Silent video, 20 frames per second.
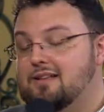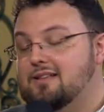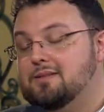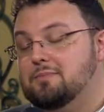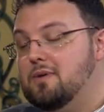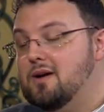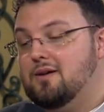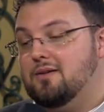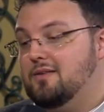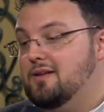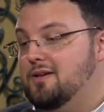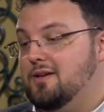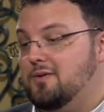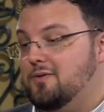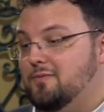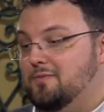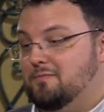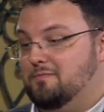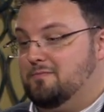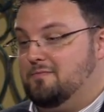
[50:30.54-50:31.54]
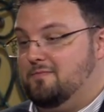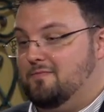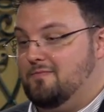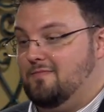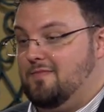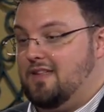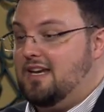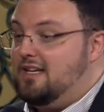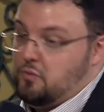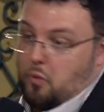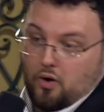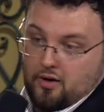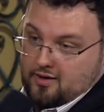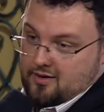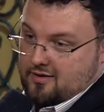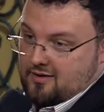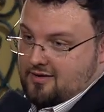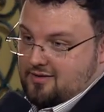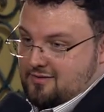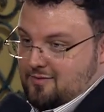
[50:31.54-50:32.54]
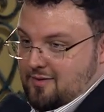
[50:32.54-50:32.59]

us better than new. Yeah, he will. And he's working on us,